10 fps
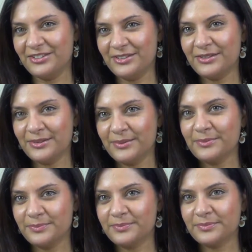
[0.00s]
Not
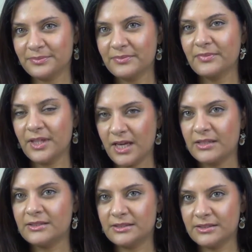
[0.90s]
allow the ego to
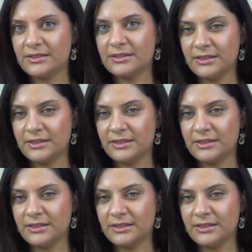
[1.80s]
get control.